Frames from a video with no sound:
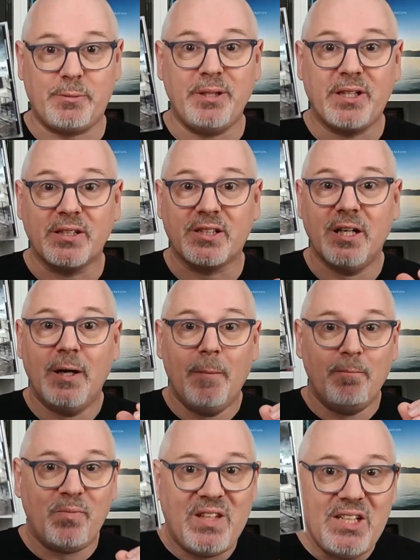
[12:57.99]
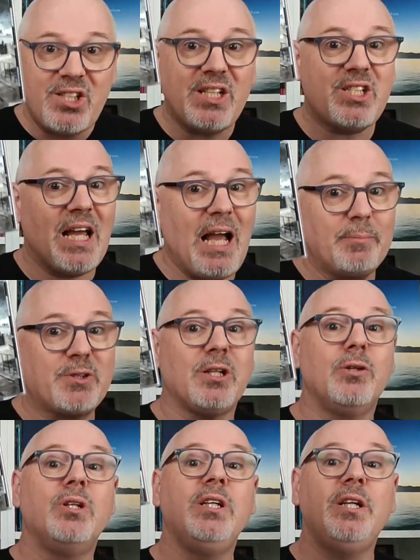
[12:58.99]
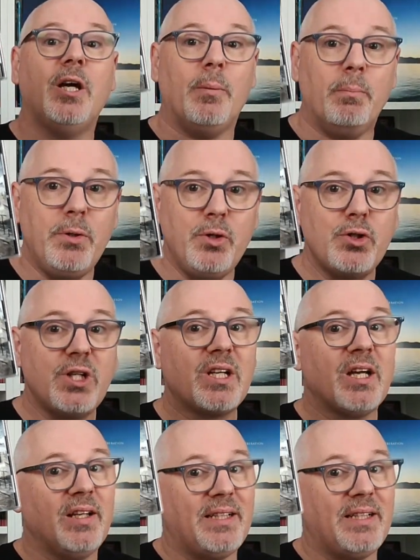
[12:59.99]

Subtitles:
because this is absolutely music